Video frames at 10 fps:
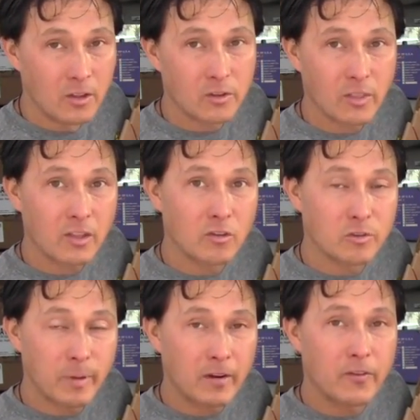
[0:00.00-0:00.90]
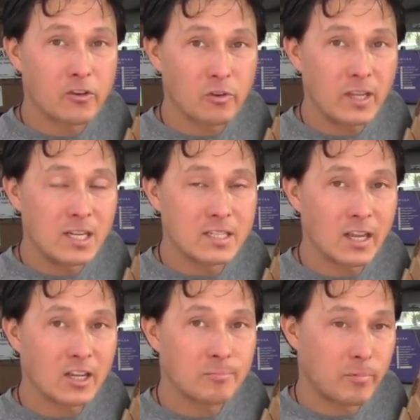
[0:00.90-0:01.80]
So they use beneficial
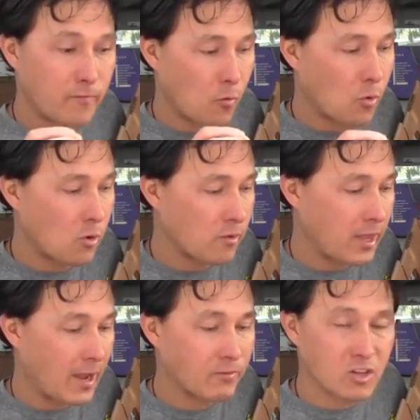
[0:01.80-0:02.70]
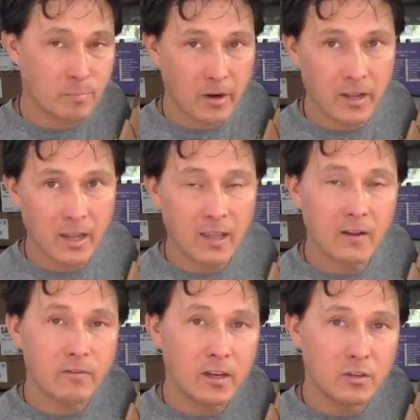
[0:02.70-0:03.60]
insects before they have to spray, and
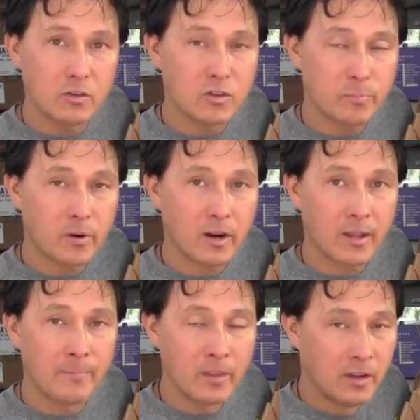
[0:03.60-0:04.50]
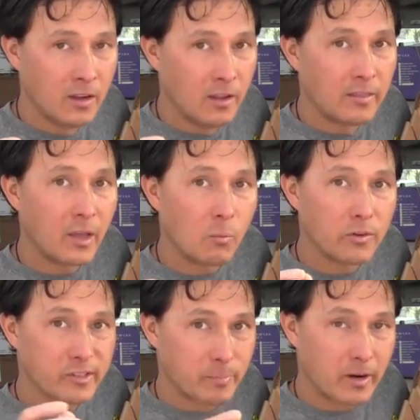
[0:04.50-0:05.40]
if they do spray, they
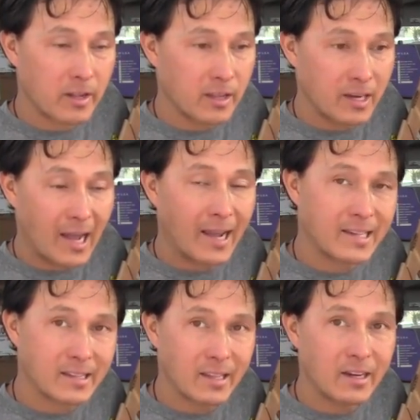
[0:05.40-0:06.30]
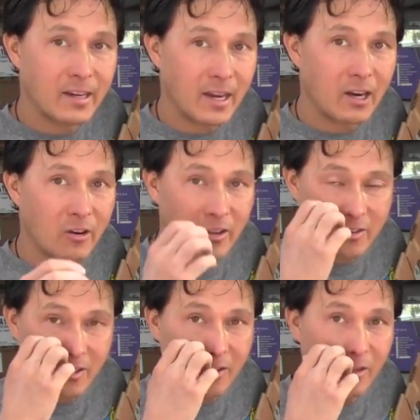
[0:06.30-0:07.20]
will spray in isolated
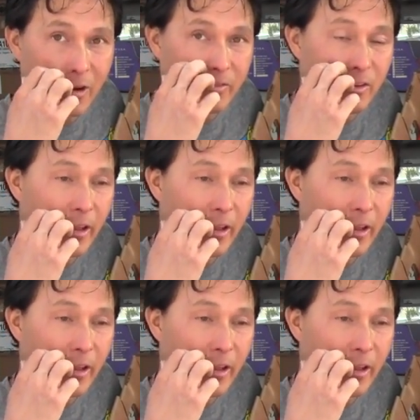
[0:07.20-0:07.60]
areas. You know, they don't have to